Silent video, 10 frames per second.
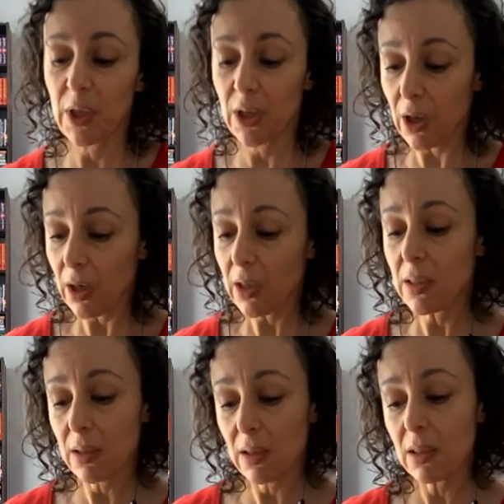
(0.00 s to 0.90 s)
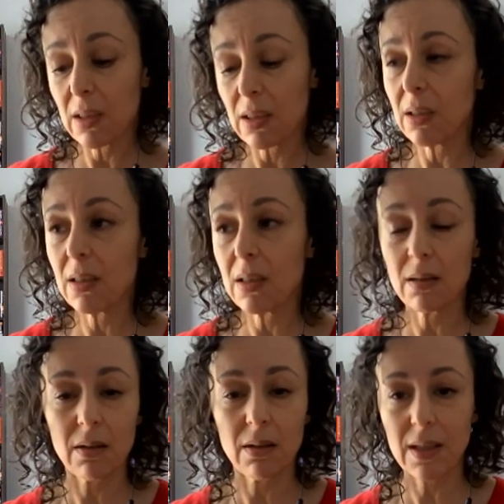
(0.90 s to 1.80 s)
because this
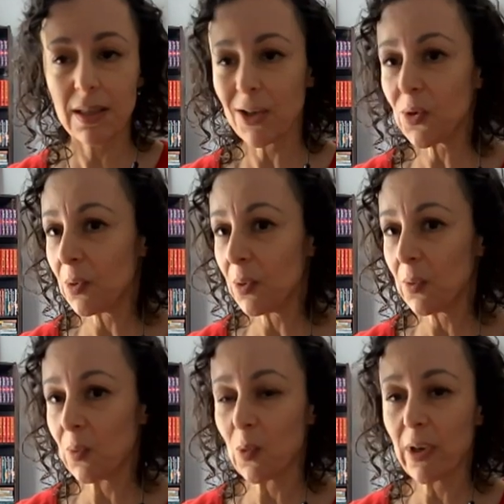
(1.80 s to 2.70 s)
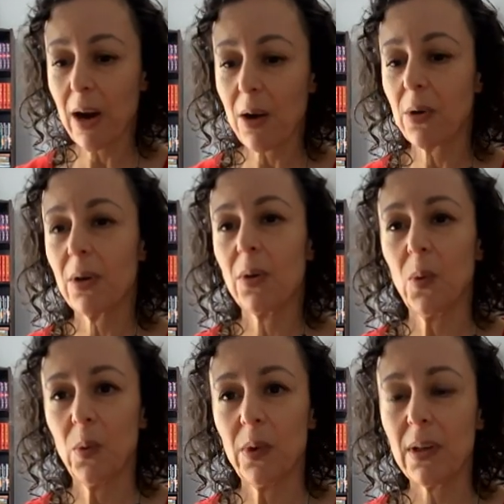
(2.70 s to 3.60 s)
is scheduled 1 hour
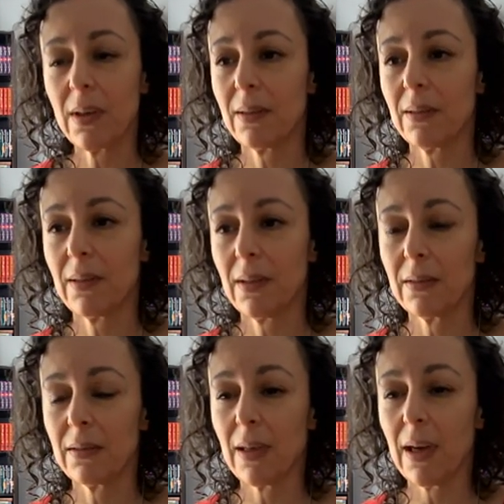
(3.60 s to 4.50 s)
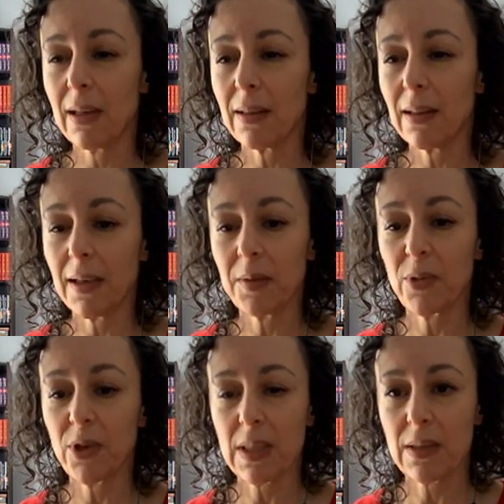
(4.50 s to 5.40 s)
a week, online
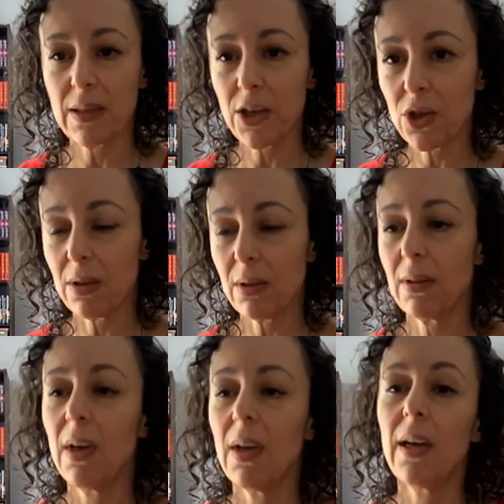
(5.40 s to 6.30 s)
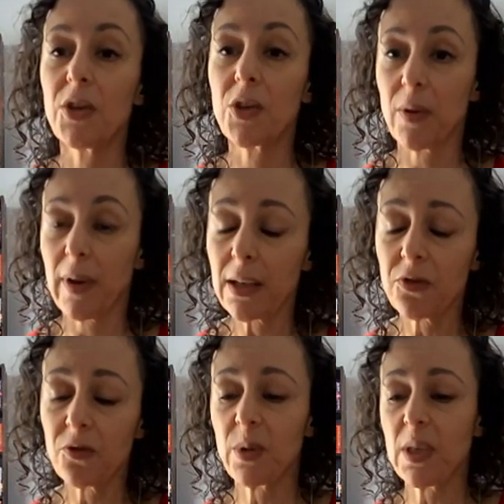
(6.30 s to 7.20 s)
presentation,
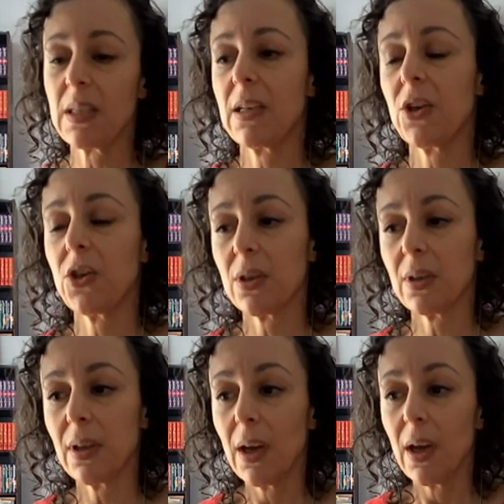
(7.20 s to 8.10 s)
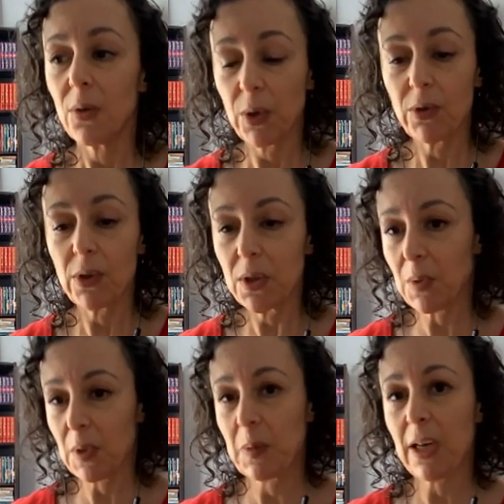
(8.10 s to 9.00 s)
interactive presentation, we really
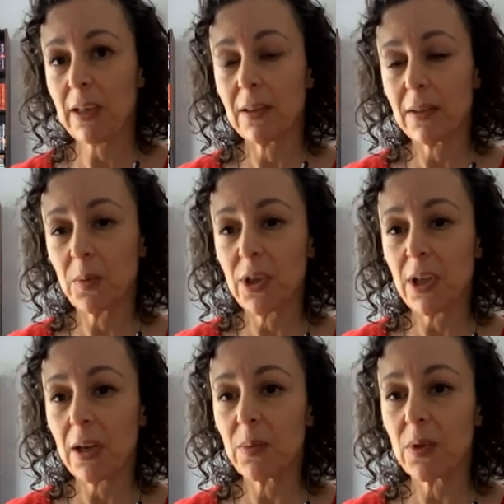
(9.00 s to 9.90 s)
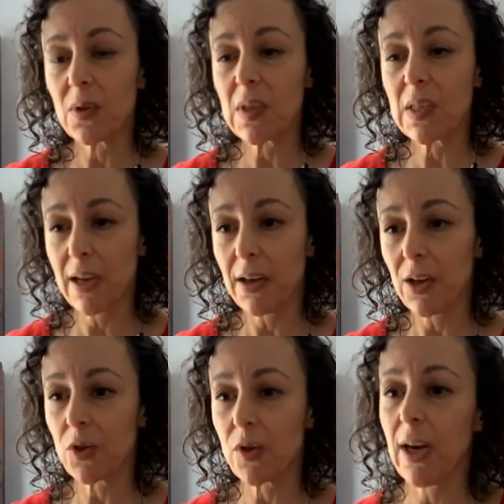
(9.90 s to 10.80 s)
do expect that they'll be able to stay
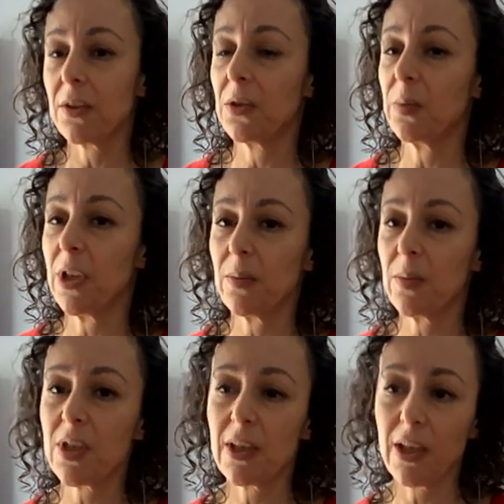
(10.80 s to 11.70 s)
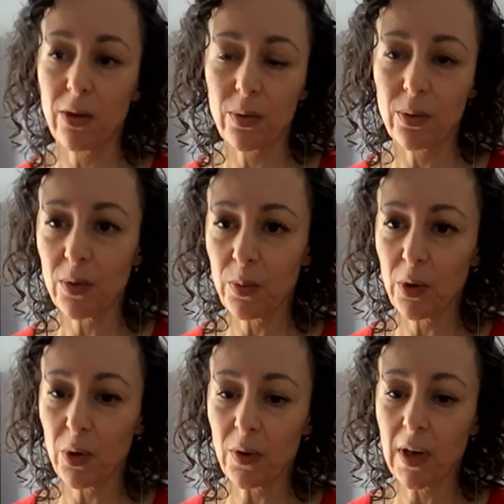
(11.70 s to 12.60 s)
on track. They'll be able to get through the
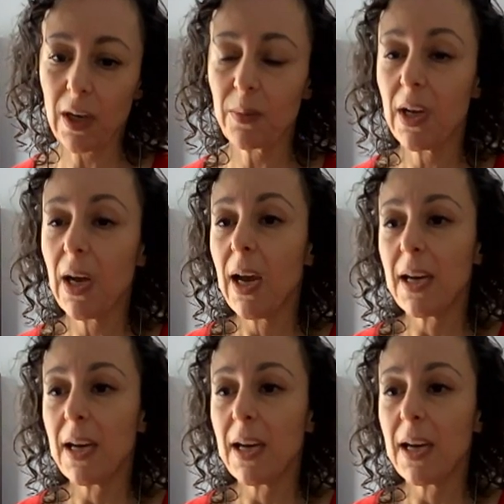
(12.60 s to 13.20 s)
program.